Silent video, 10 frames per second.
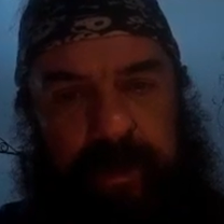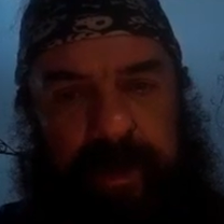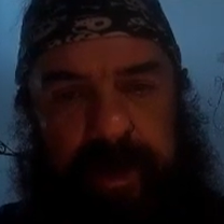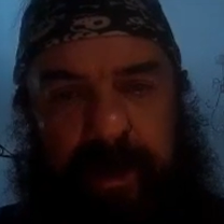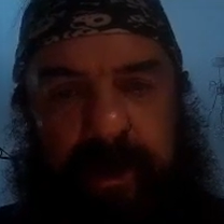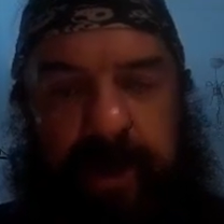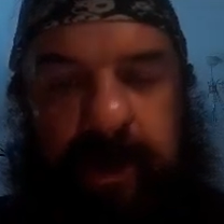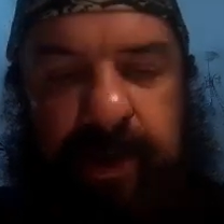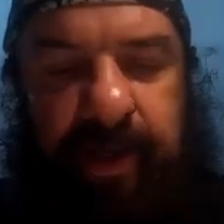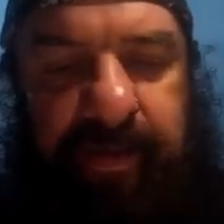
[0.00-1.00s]
Okay, and there
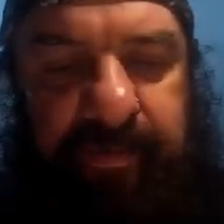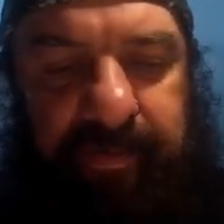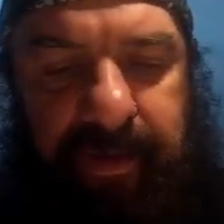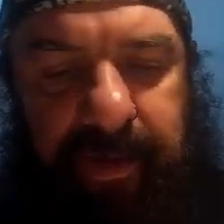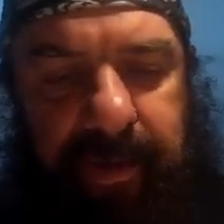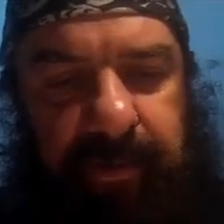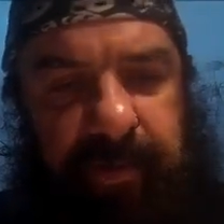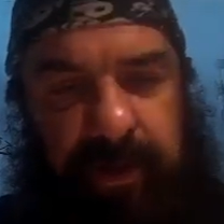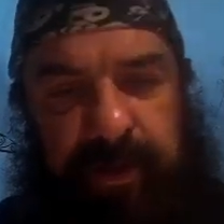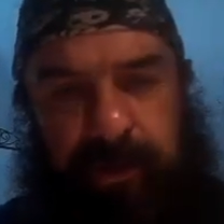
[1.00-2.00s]
you have a
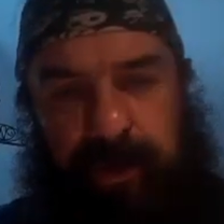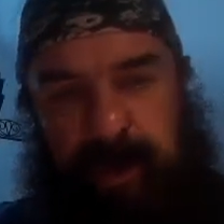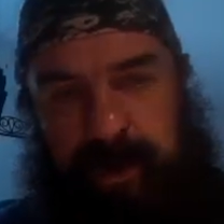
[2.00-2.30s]
lovely little.